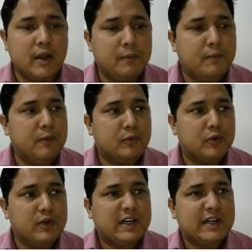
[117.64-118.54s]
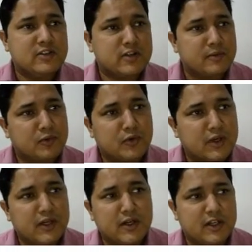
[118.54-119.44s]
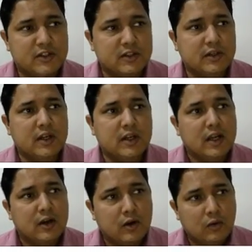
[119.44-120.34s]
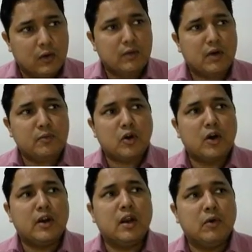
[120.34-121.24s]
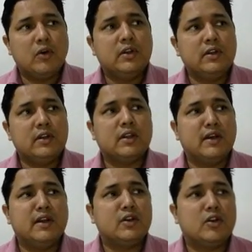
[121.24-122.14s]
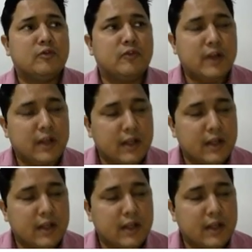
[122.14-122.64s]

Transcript: Every project is temporary in nature. Whatever I'm talking about, these are the nature of